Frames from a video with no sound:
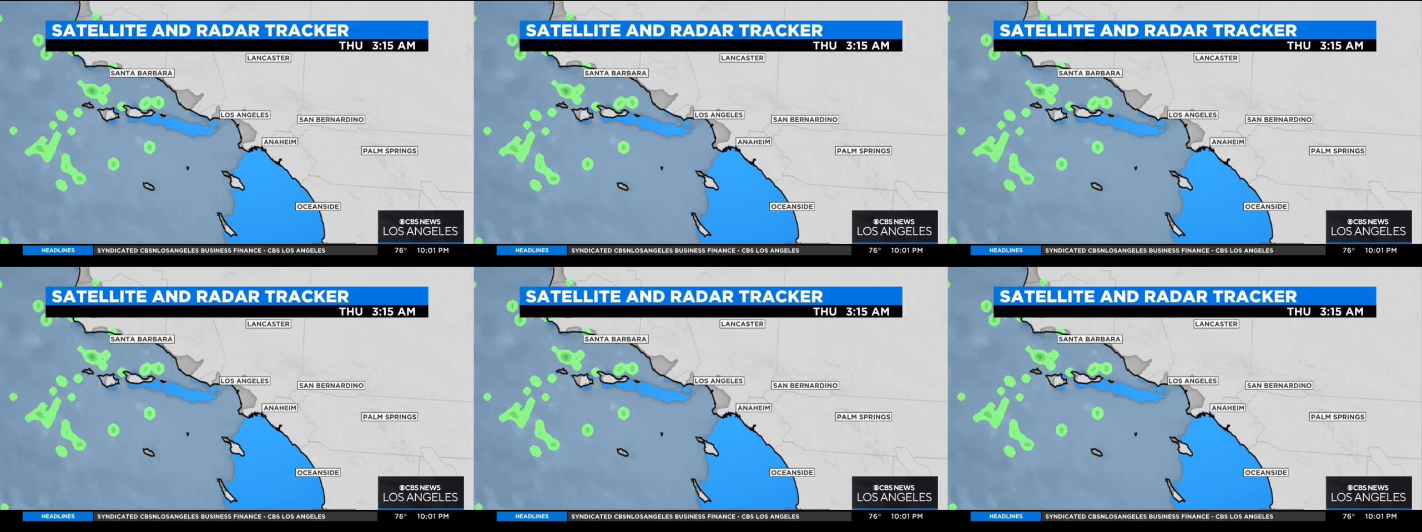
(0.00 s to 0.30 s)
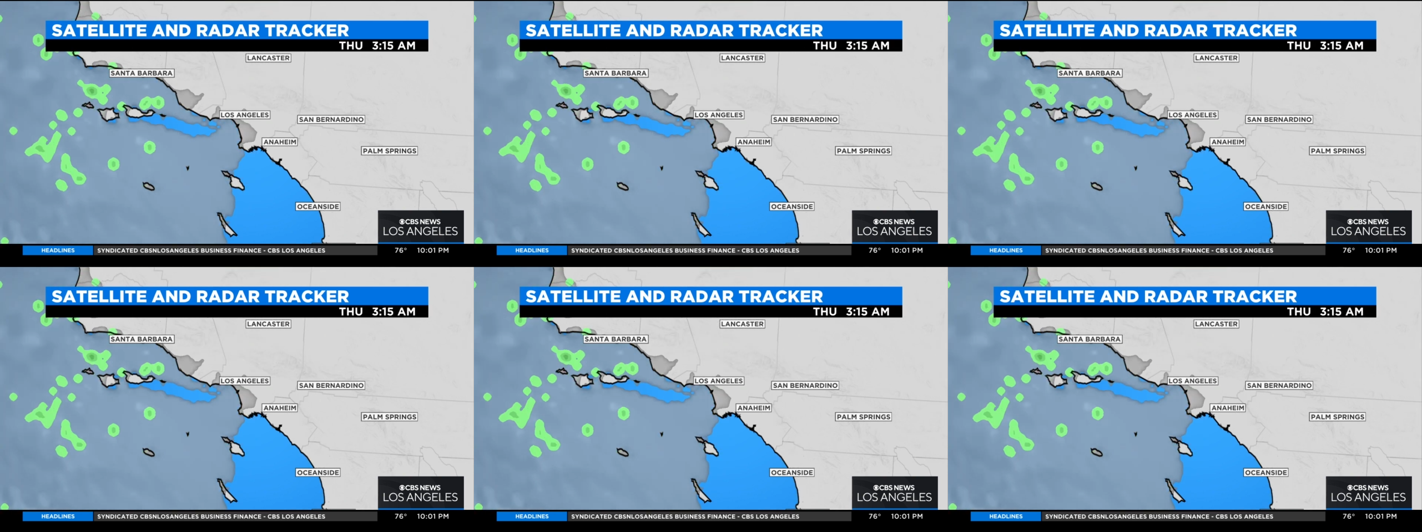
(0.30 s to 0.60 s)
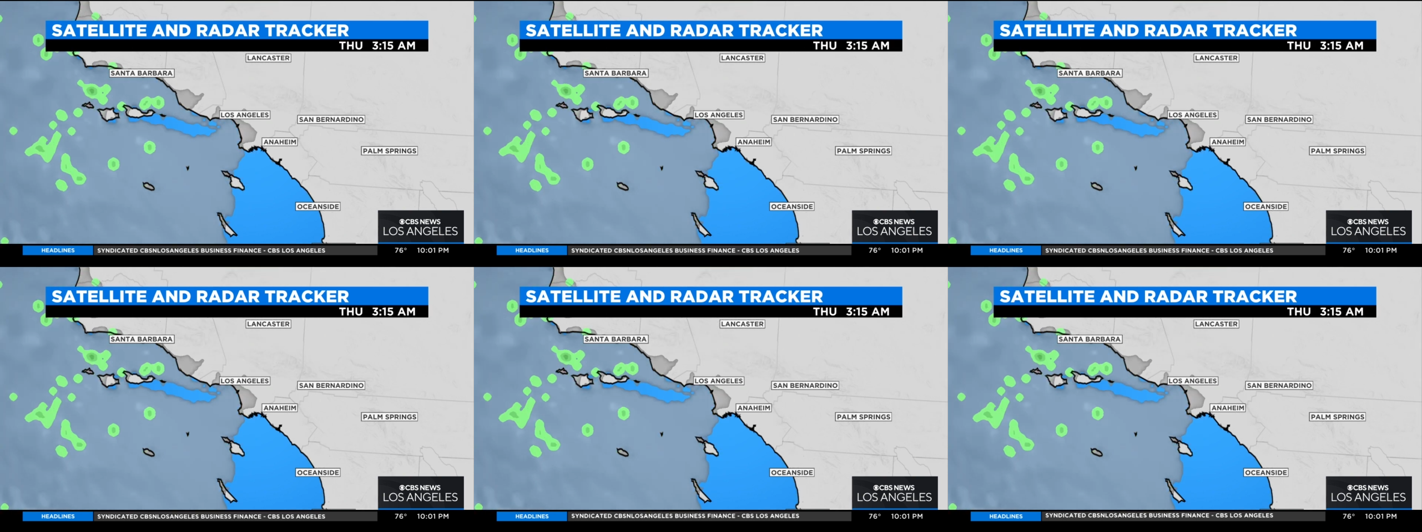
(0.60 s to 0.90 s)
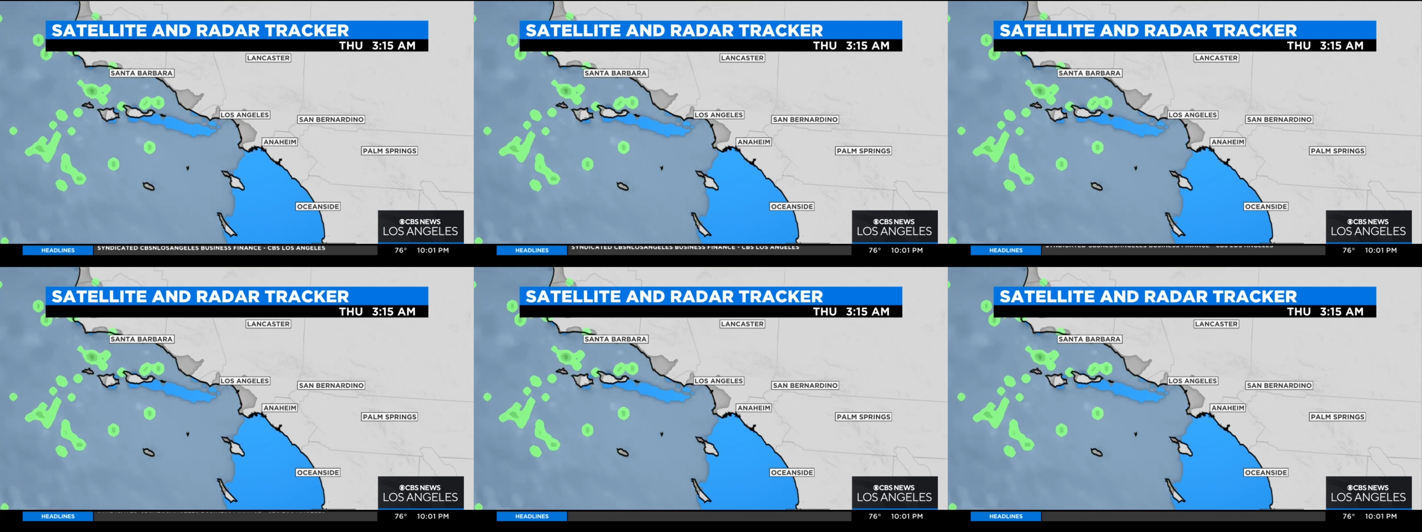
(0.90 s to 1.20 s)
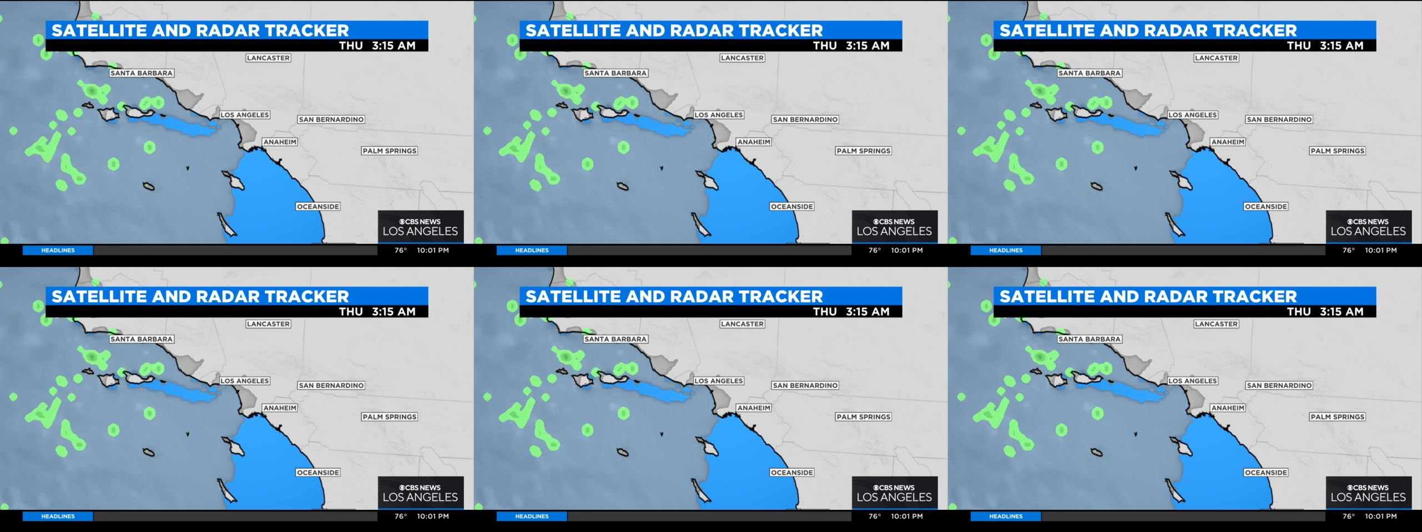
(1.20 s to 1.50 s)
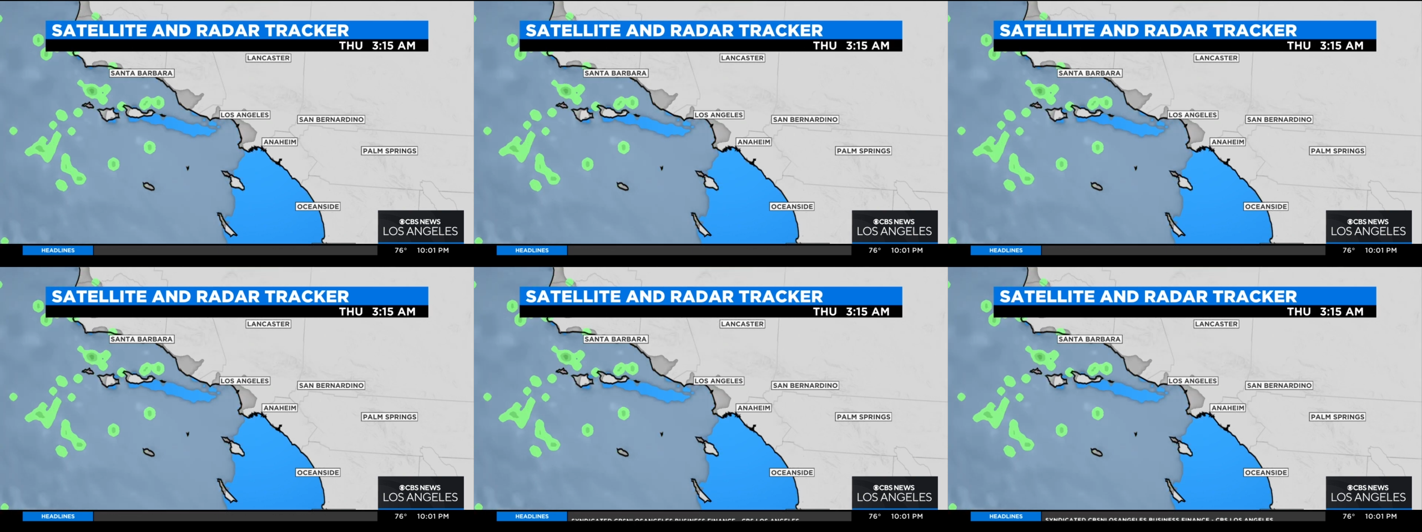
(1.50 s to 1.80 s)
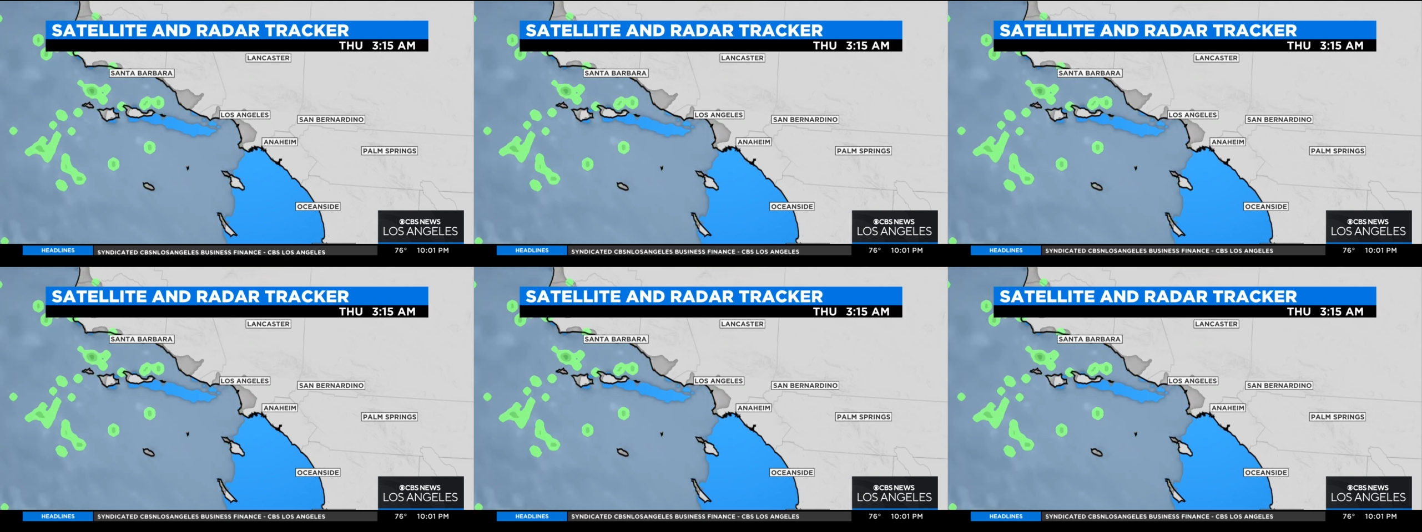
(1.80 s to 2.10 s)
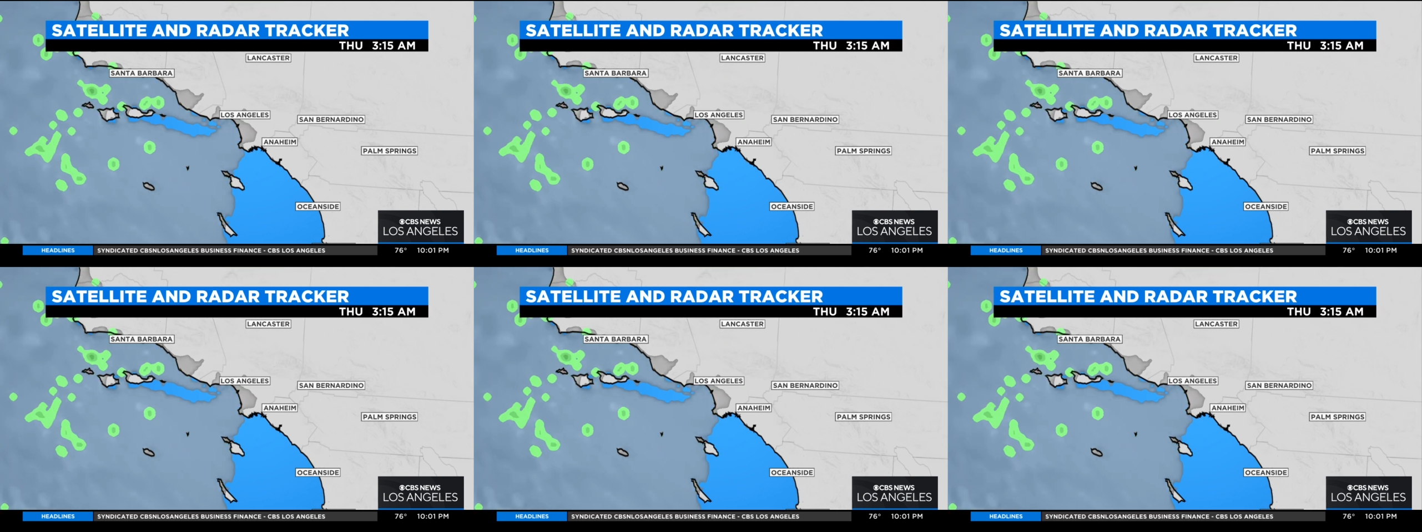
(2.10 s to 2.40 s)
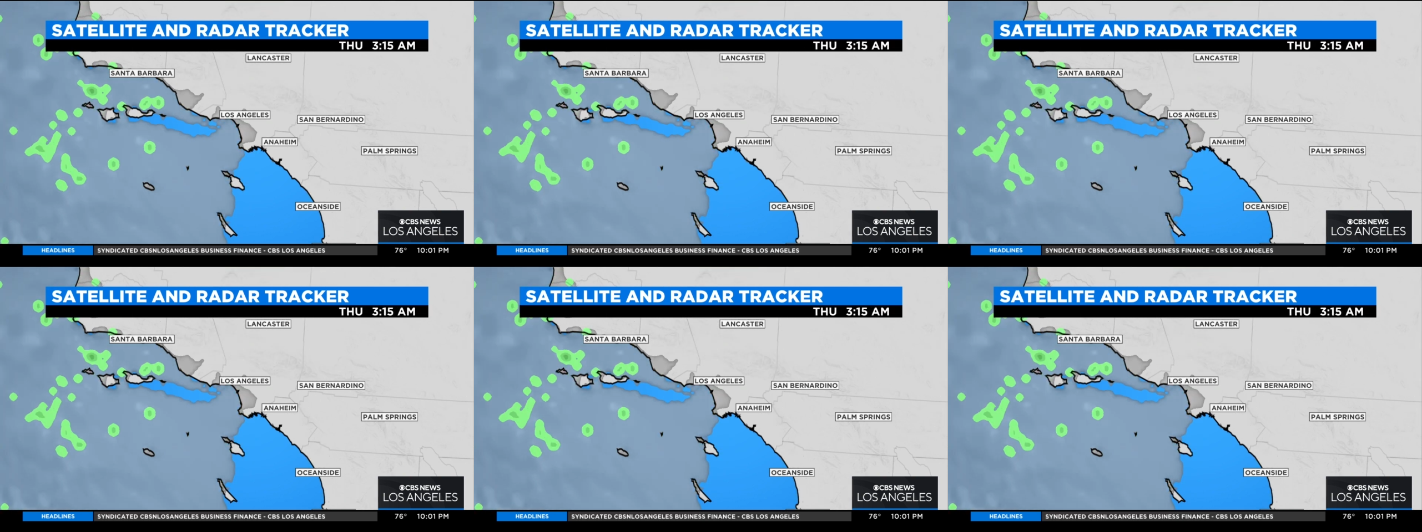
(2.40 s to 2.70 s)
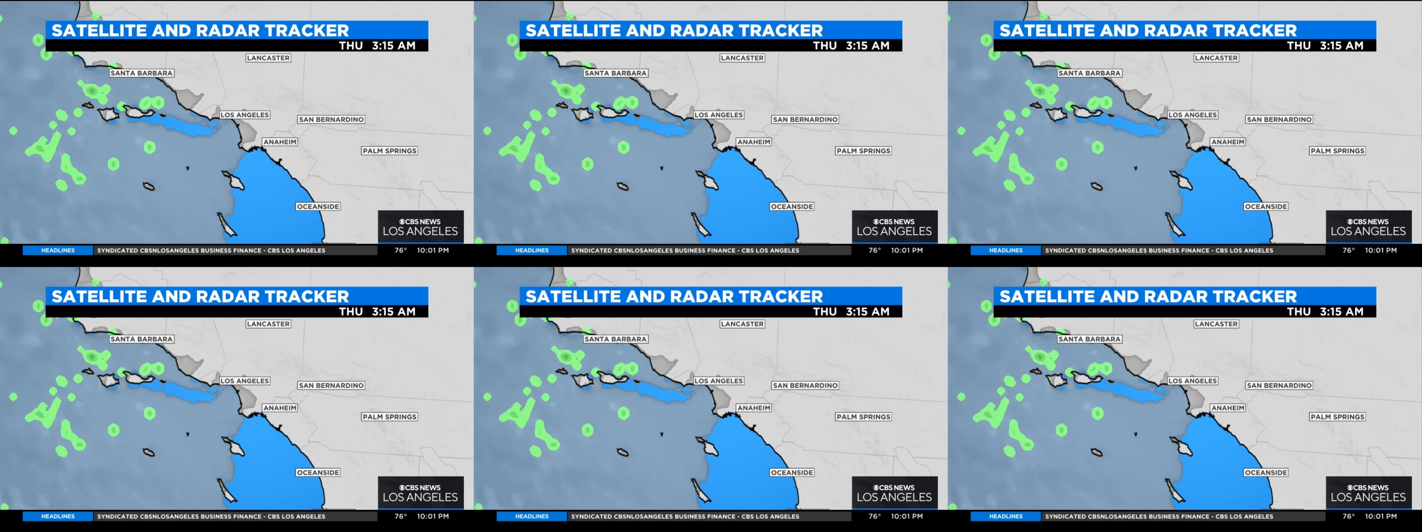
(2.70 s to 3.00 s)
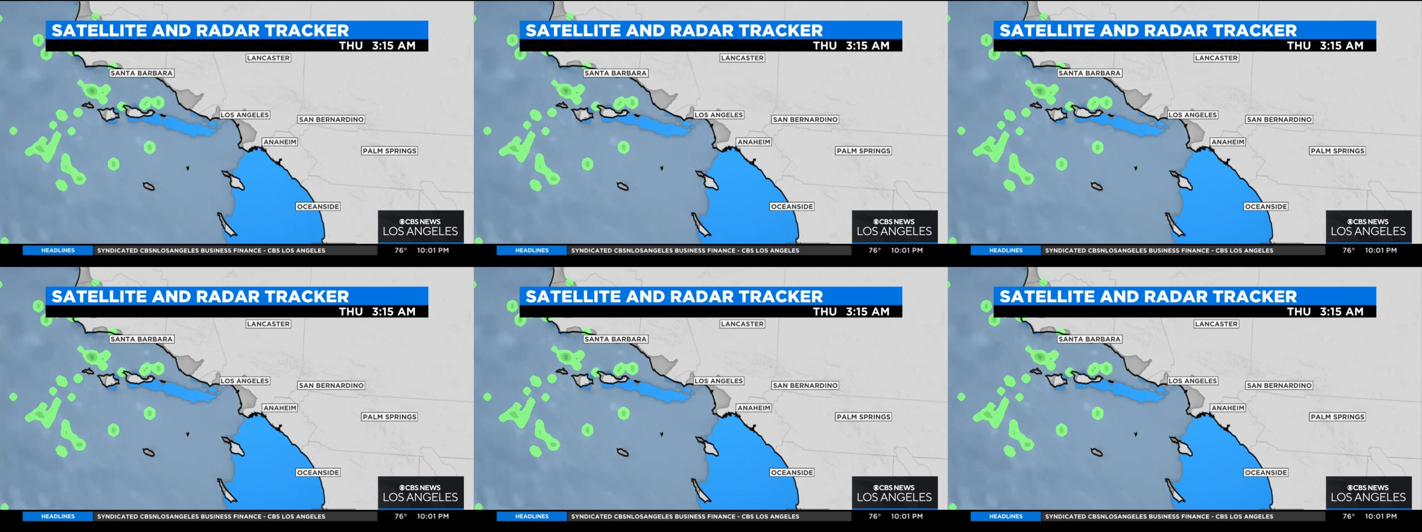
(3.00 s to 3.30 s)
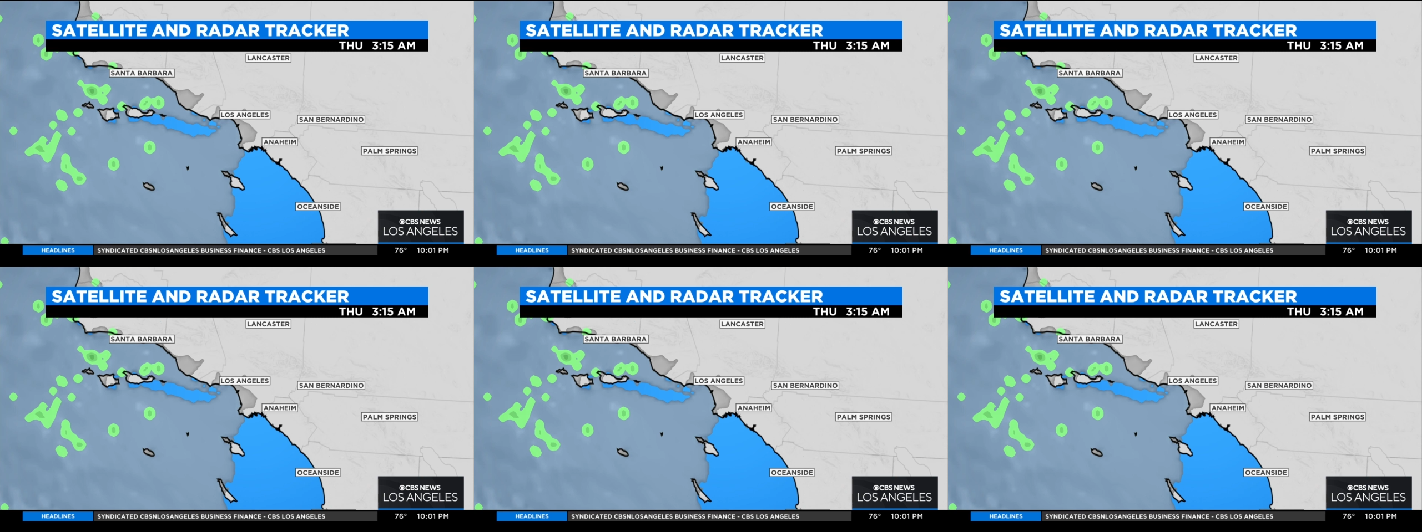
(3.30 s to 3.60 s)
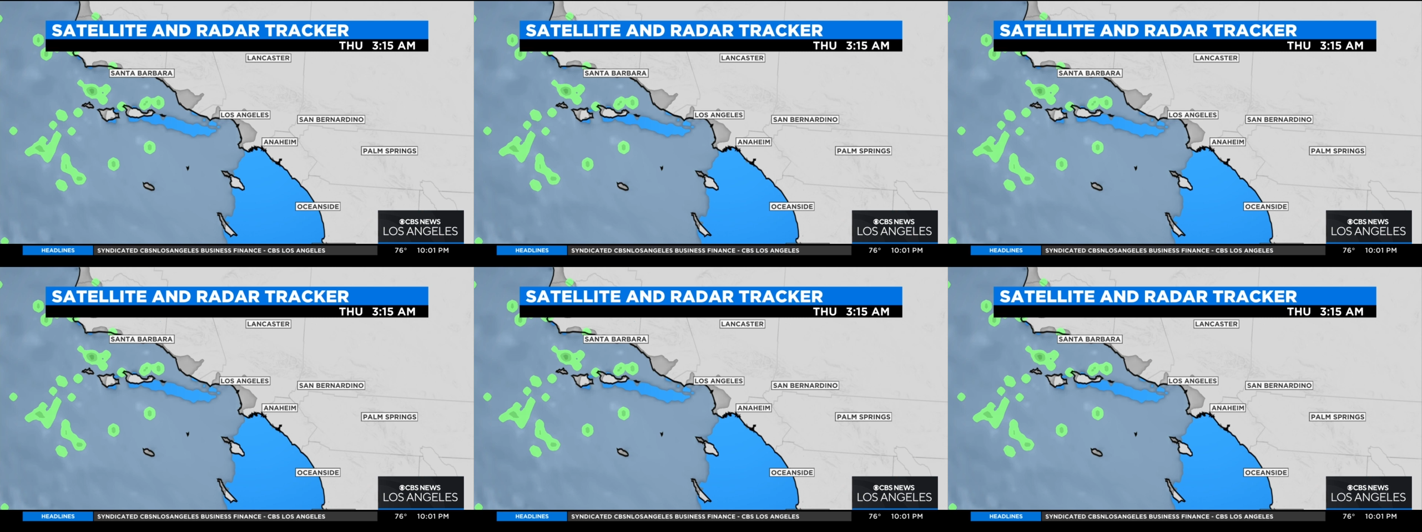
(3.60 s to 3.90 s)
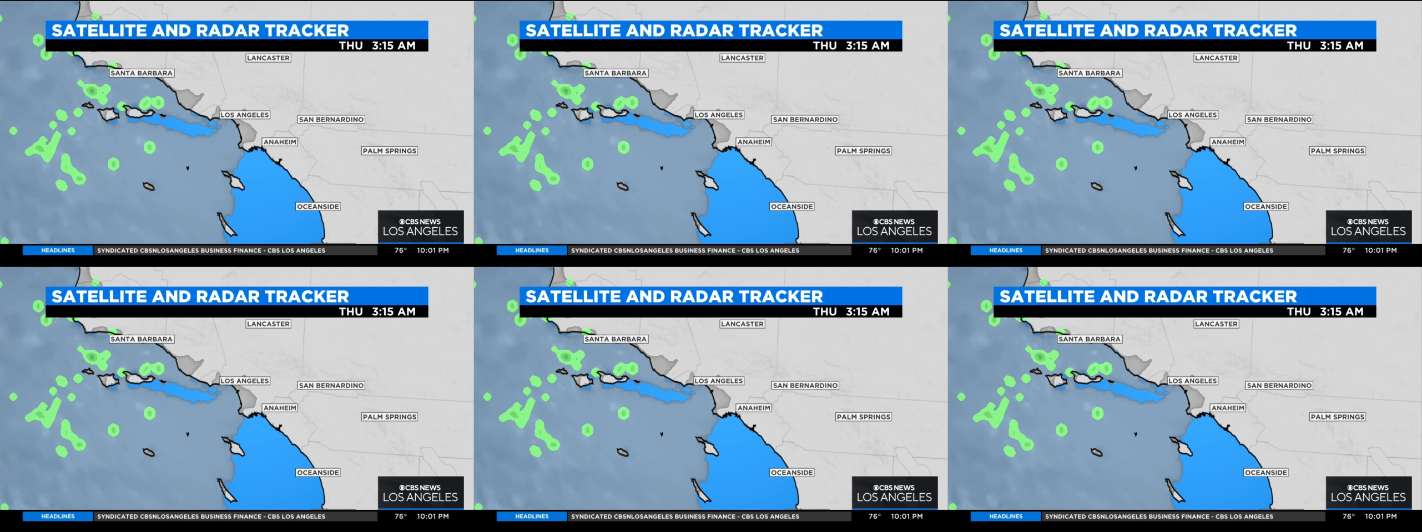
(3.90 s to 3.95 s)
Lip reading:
Nobody's mouth can be seen.